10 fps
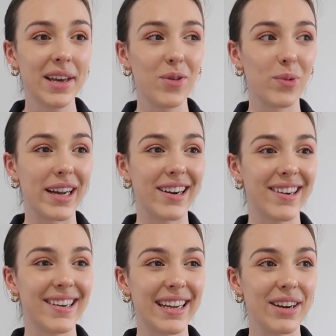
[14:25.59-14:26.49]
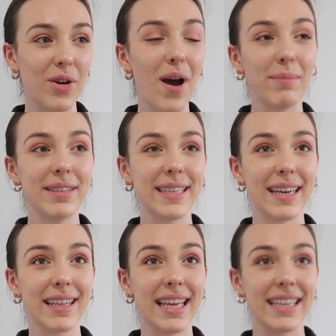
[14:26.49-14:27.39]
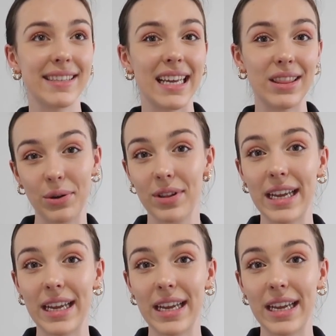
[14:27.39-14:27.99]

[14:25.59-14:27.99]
where, you know, I'm seeing things that look